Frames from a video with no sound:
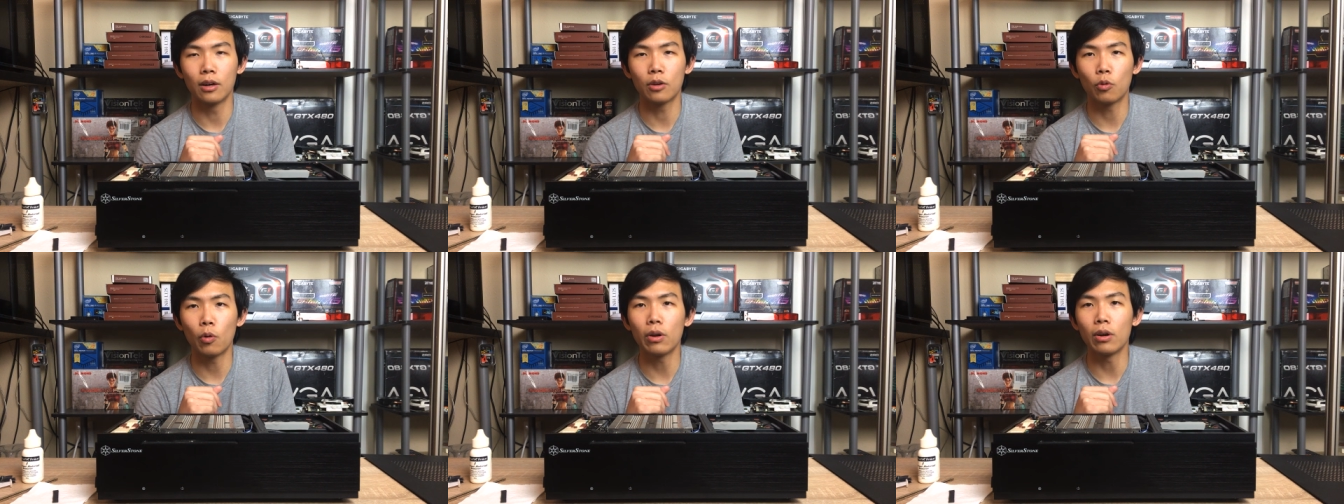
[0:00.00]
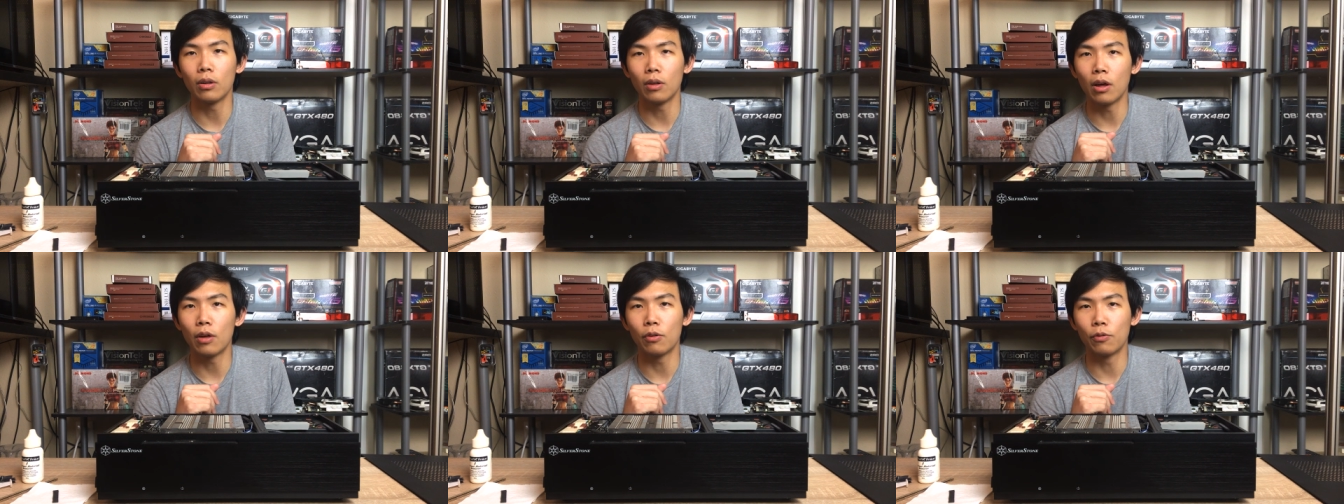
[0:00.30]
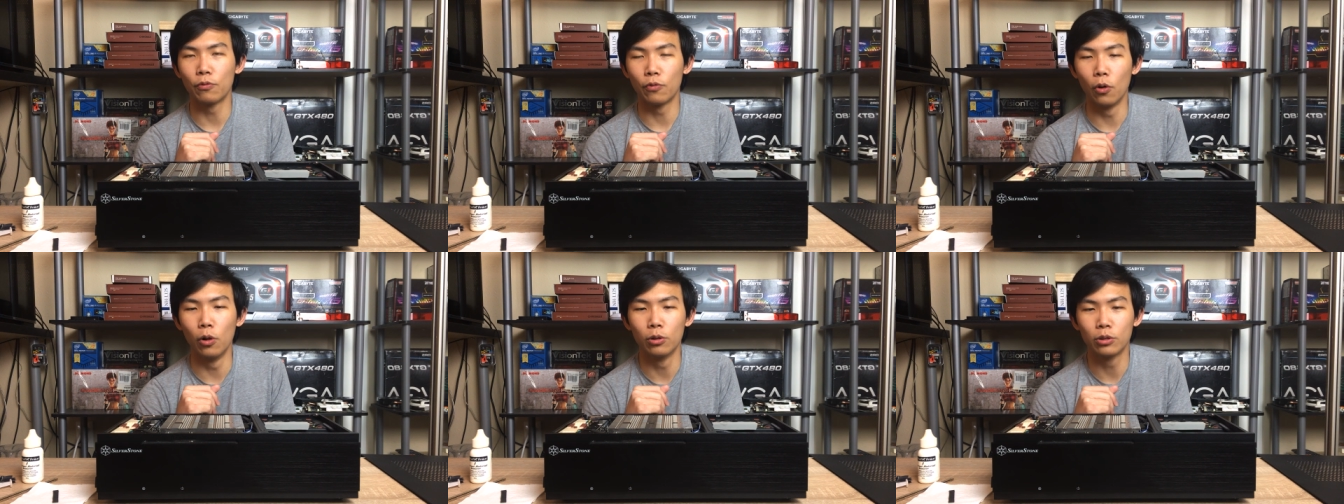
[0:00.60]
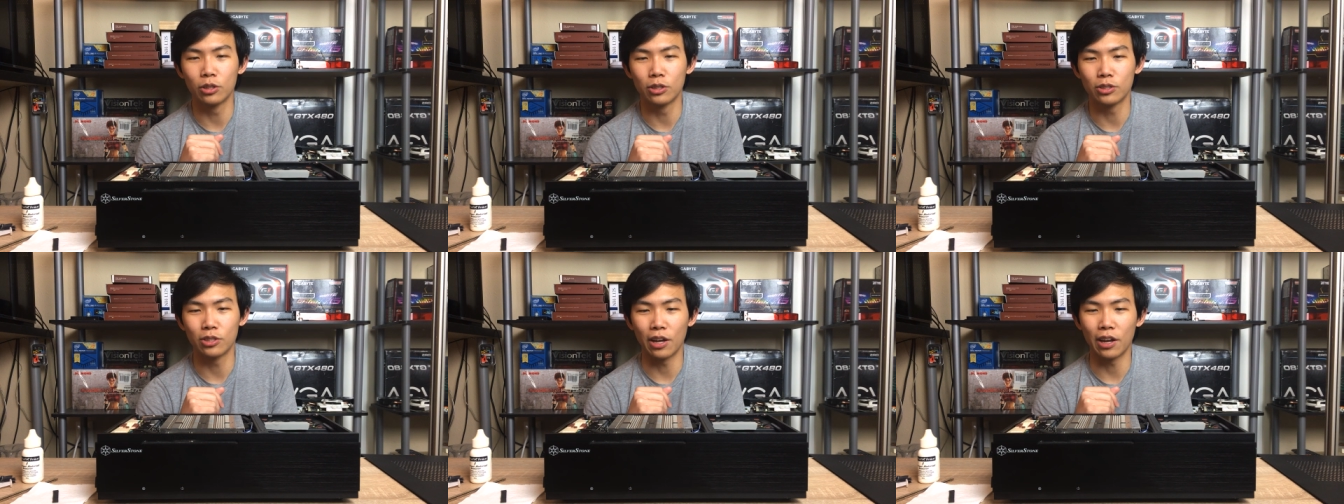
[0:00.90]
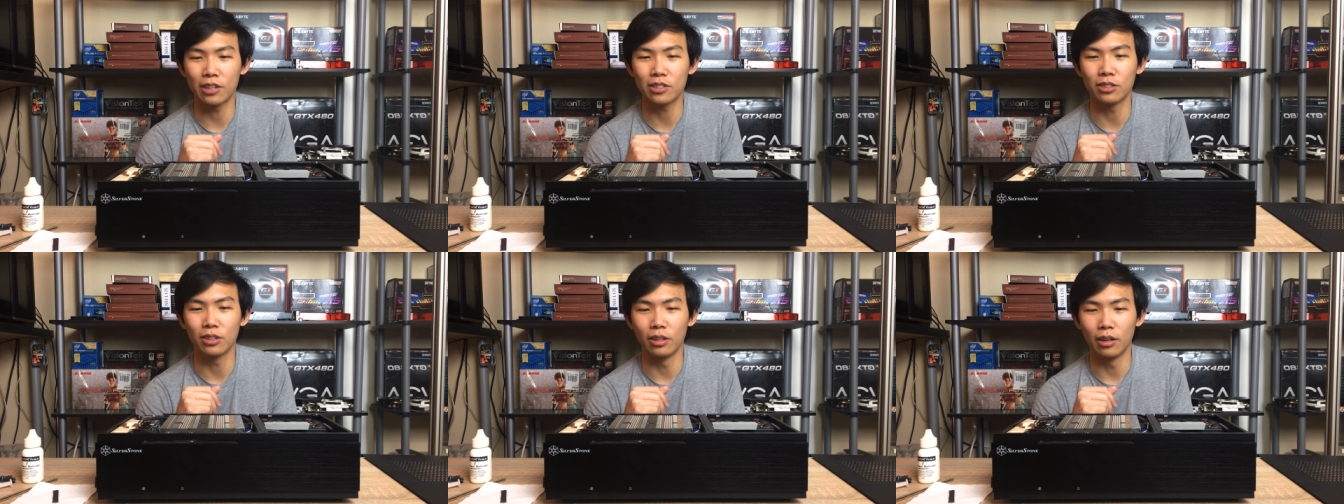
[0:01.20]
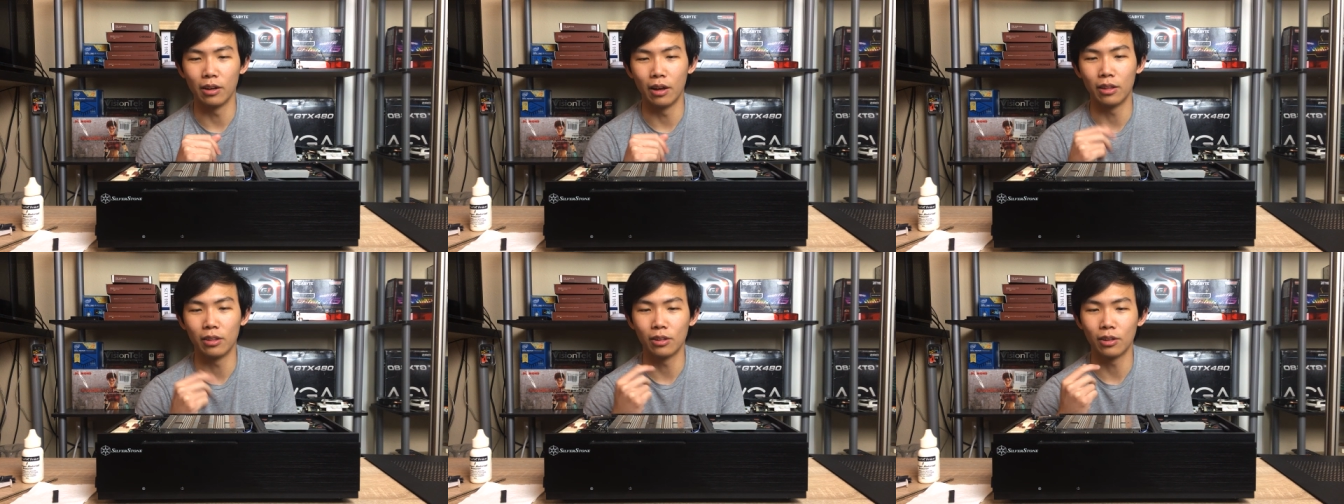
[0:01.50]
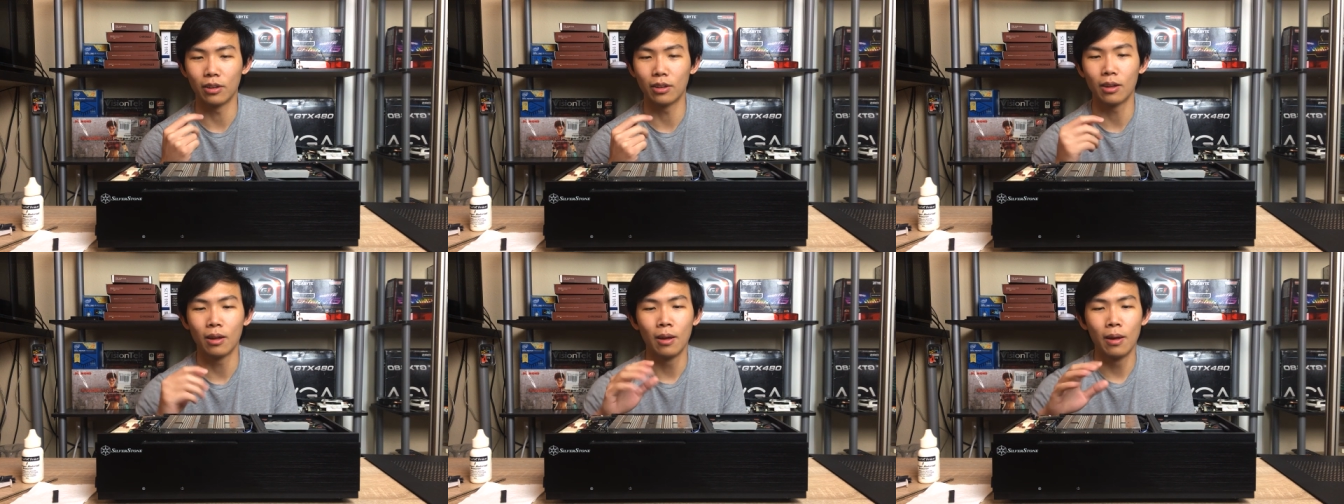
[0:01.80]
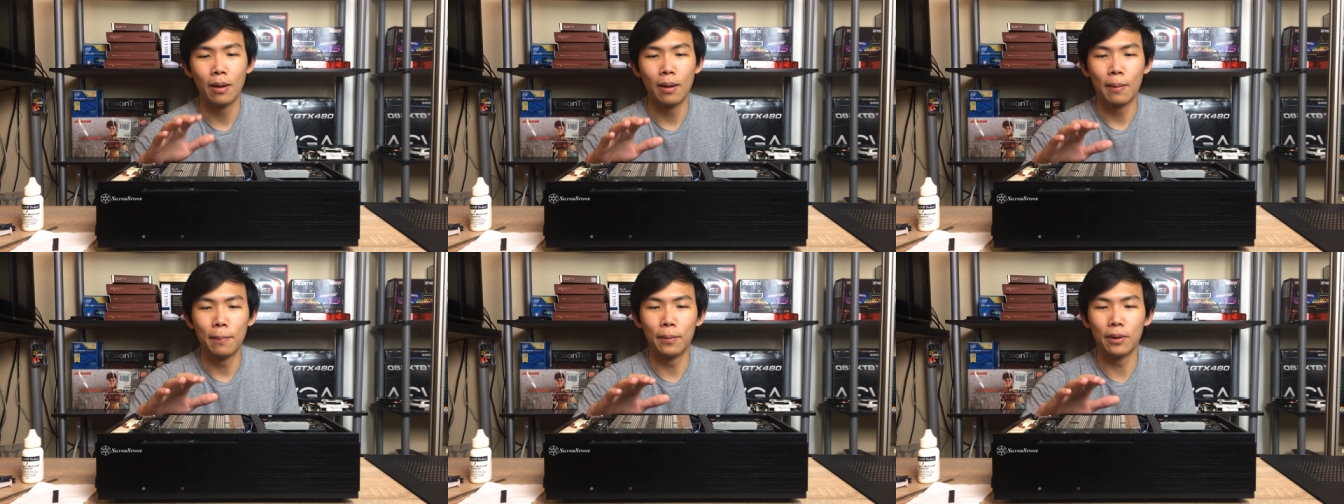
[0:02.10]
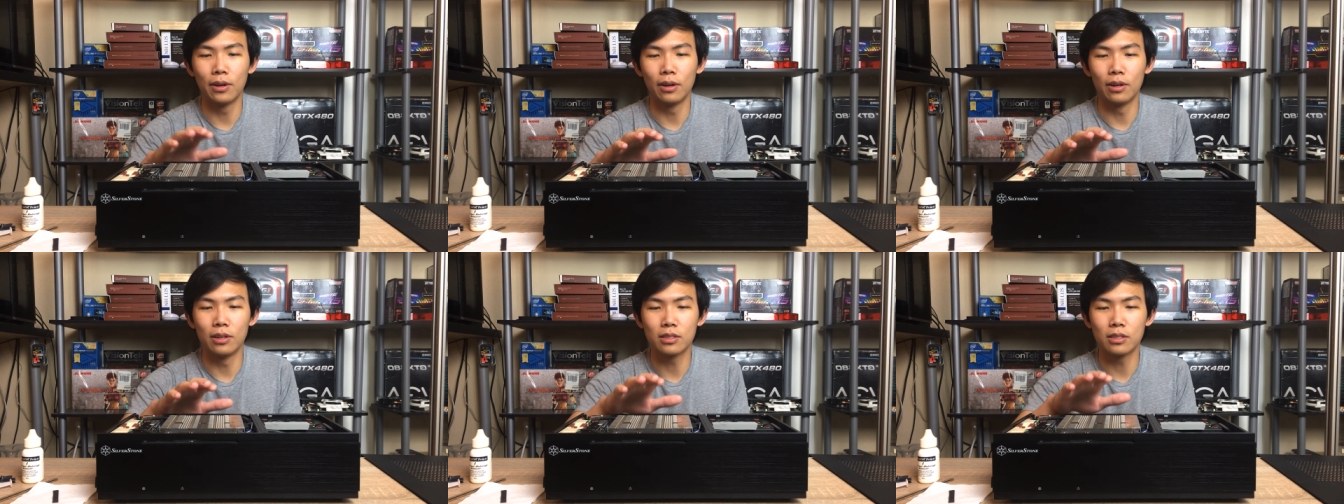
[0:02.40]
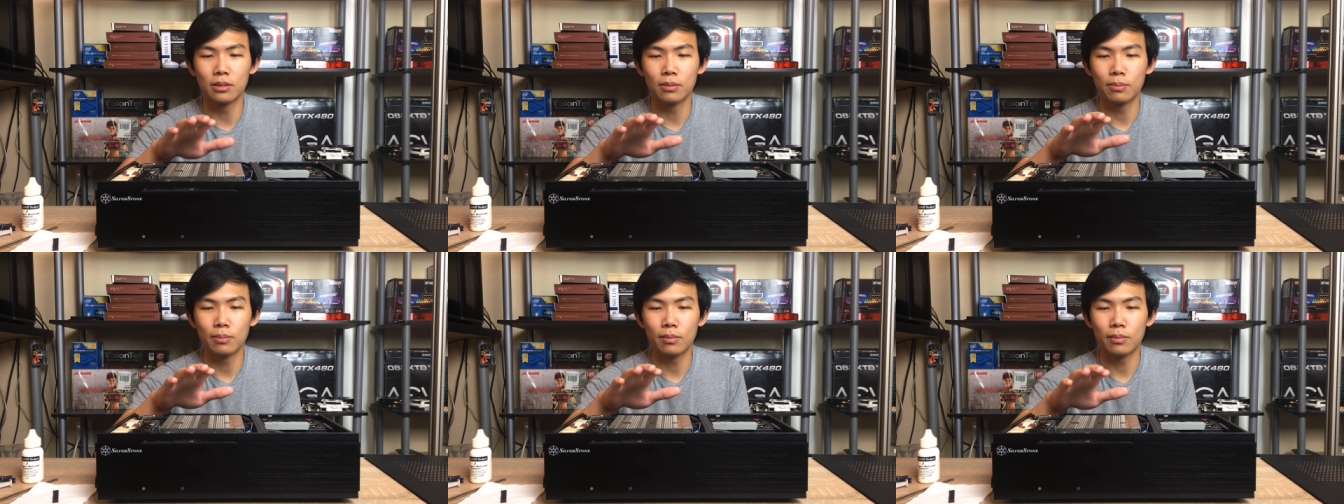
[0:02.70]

quite a lot of voltage actually, I think, because